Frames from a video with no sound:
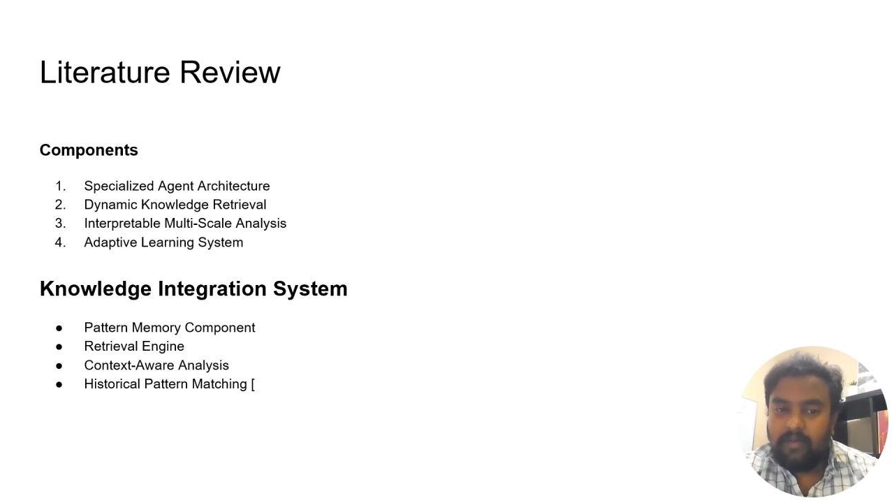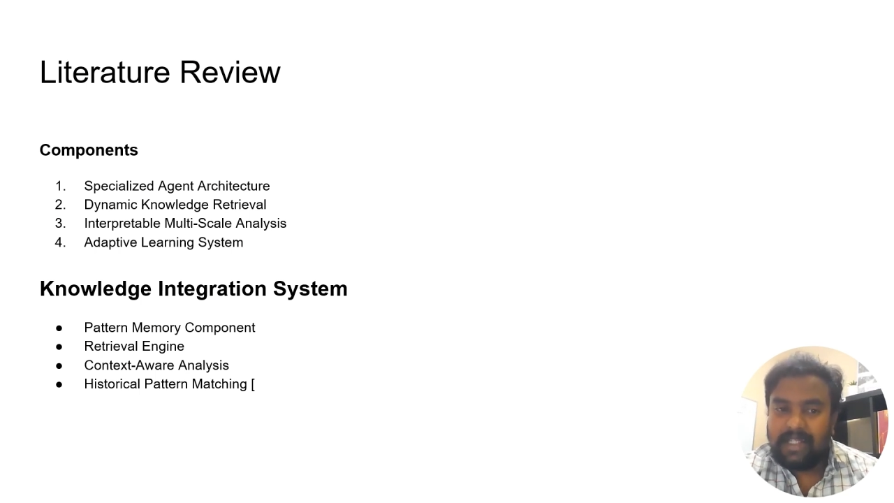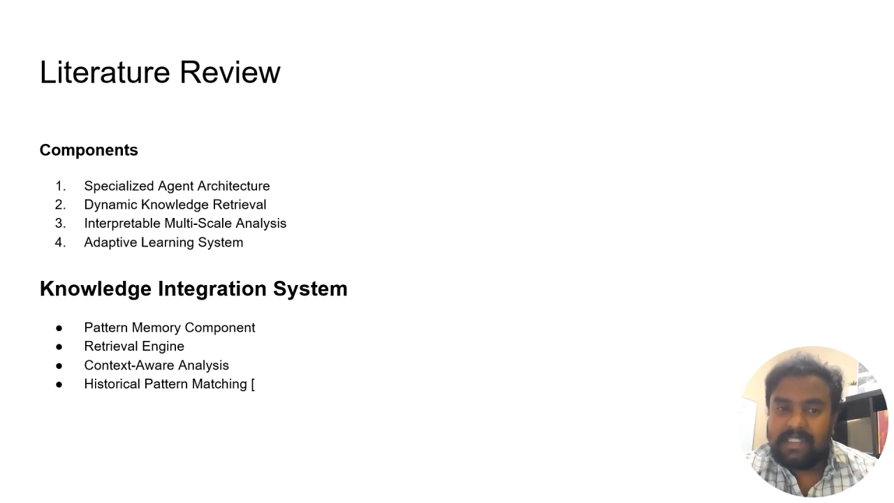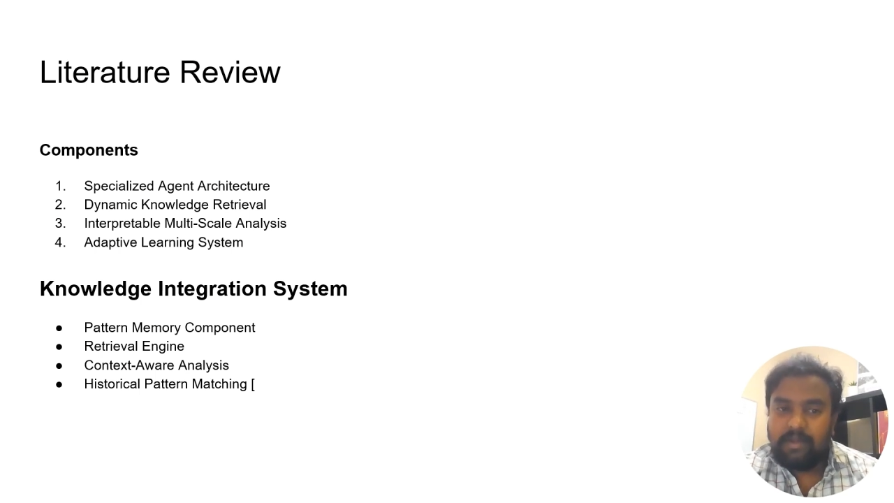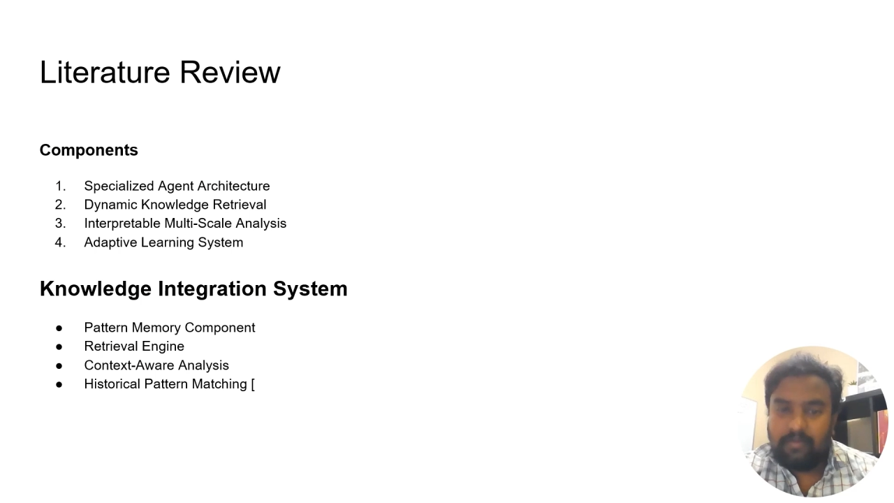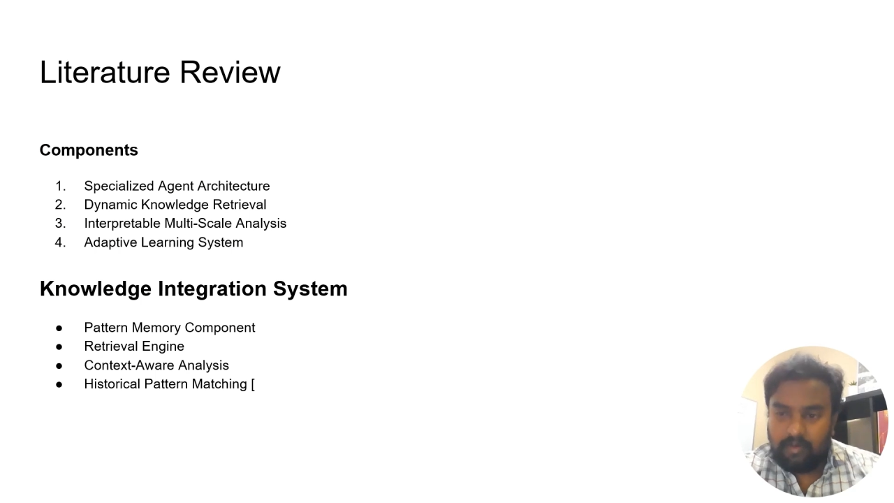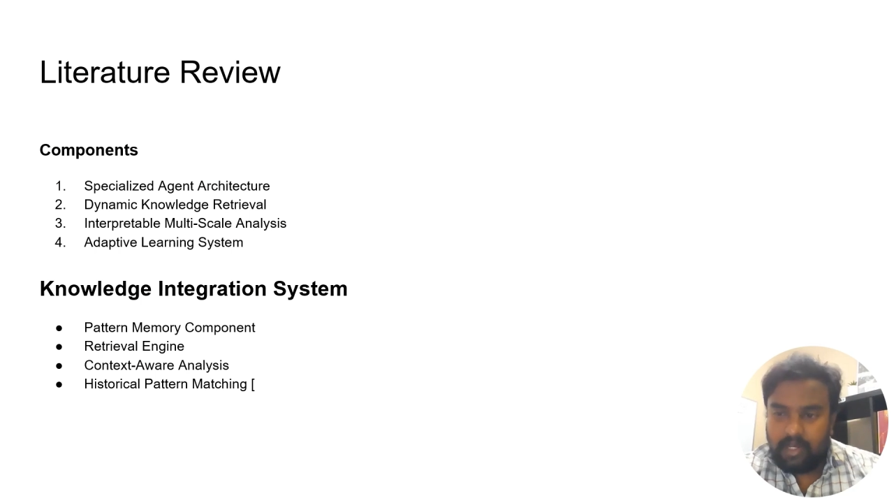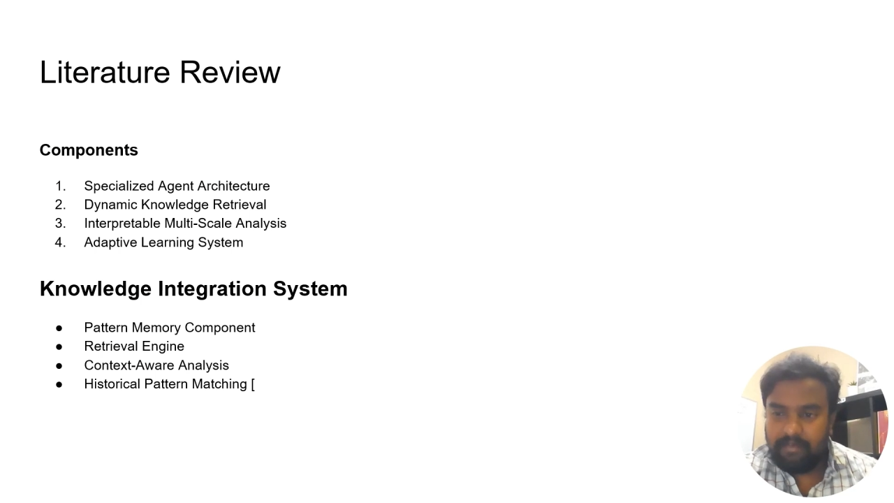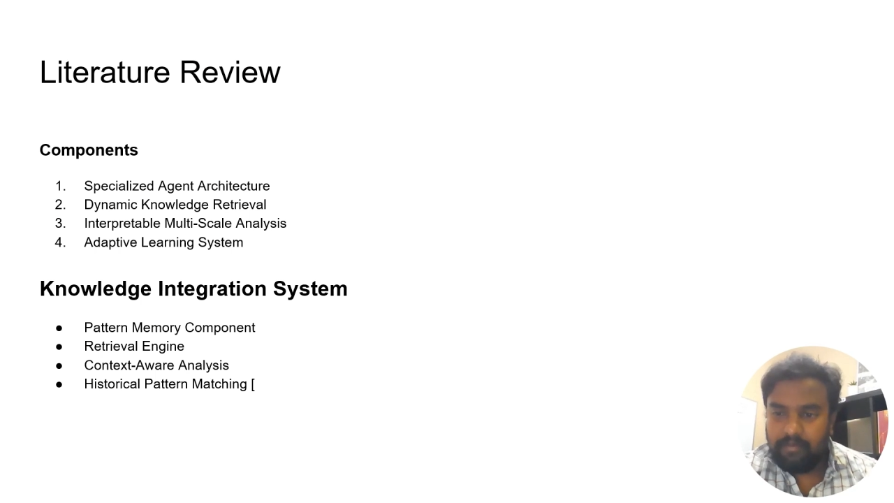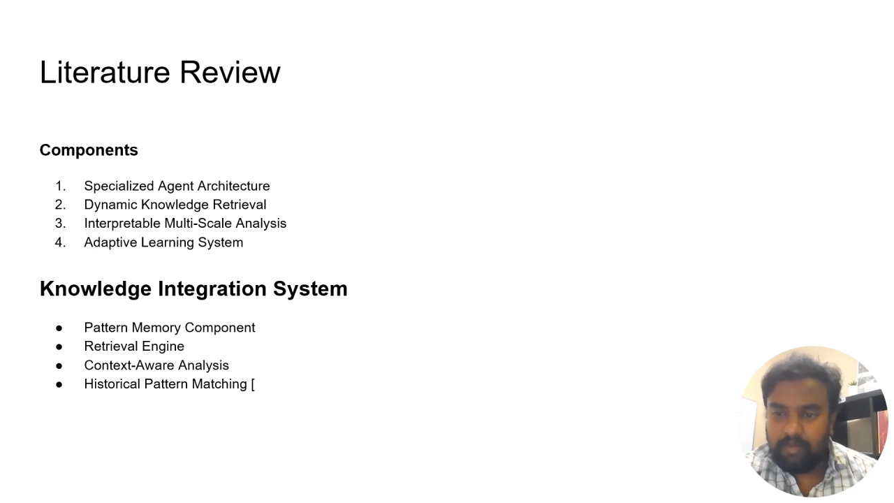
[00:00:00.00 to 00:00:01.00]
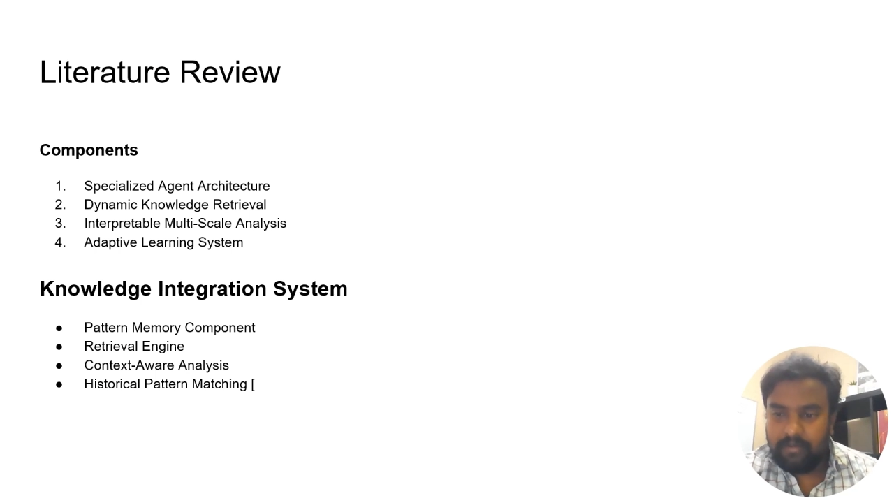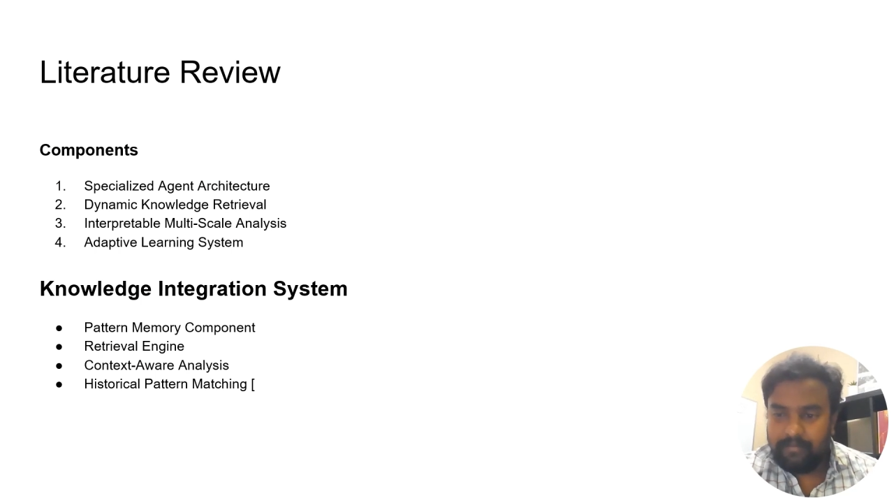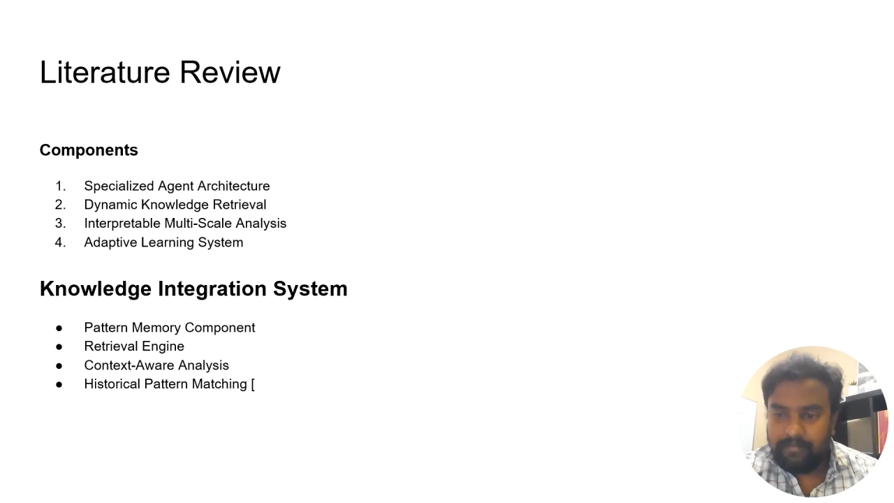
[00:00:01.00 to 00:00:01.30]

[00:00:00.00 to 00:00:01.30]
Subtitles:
flexible for everyone.